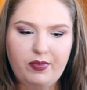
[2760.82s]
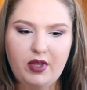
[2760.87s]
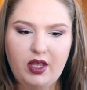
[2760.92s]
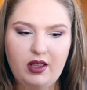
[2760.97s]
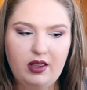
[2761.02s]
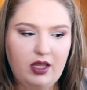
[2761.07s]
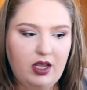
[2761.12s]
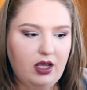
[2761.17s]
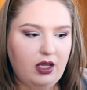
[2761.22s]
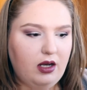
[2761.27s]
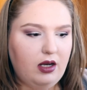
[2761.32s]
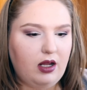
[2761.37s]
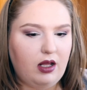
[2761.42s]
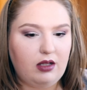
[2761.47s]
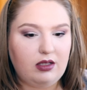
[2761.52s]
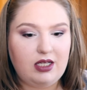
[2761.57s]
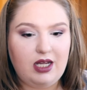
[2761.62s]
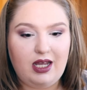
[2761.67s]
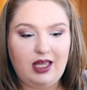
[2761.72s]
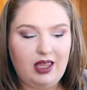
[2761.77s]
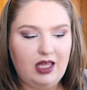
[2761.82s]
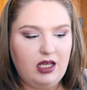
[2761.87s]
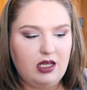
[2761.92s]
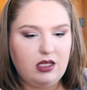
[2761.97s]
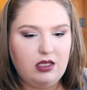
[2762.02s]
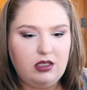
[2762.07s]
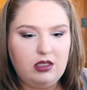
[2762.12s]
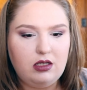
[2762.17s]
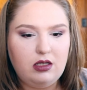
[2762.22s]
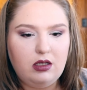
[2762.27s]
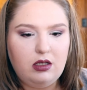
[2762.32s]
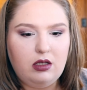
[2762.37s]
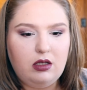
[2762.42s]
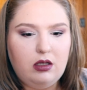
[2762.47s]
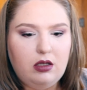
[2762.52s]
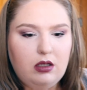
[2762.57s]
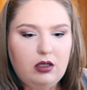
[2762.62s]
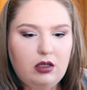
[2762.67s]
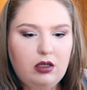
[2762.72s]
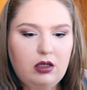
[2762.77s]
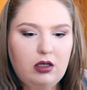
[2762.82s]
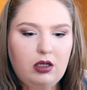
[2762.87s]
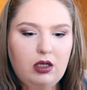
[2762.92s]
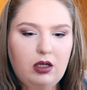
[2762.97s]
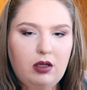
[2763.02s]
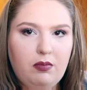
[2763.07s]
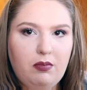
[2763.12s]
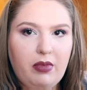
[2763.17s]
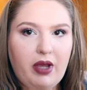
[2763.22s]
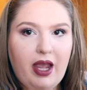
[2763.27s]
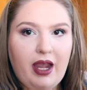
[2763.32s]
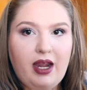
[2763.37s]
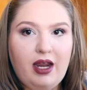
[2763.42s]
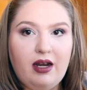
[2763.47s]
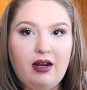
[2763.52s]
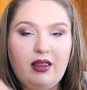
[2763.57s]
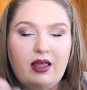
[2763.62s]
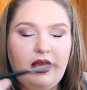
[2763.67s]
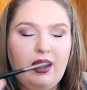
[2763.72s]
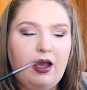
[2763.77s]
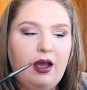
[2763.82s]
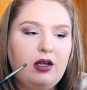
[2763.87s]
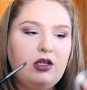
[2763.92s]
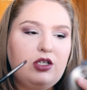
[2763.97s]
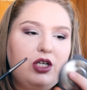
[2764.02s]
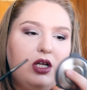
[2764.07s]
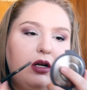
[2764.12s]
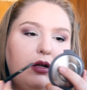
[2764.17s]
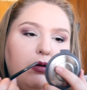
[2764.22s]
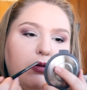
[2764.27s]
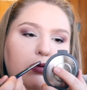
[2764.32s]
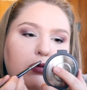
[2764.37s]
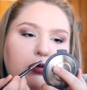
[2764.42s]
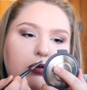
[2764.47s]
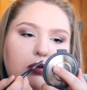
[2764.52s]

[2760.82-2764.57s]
And then I'll take this and back into that eyeshadow